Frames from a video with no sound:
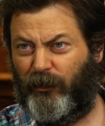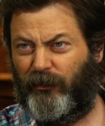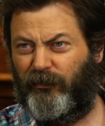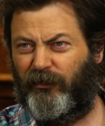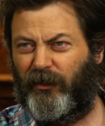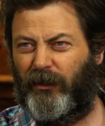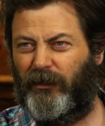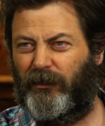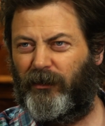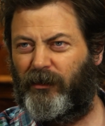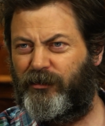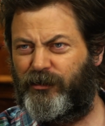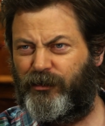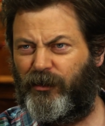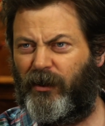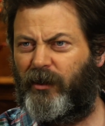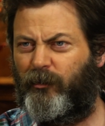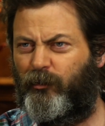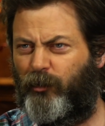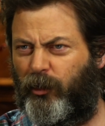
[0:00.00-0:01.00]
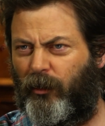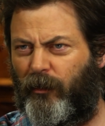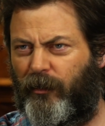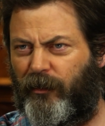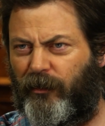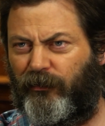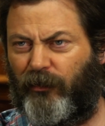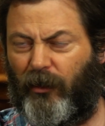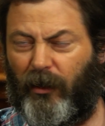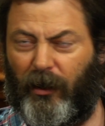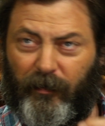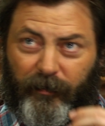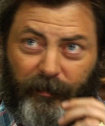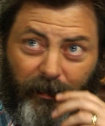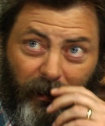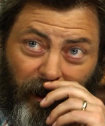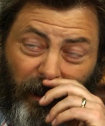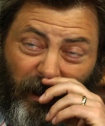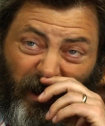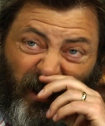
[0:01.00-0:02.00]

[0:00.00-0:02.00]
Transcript: we said, let's try and pull this off.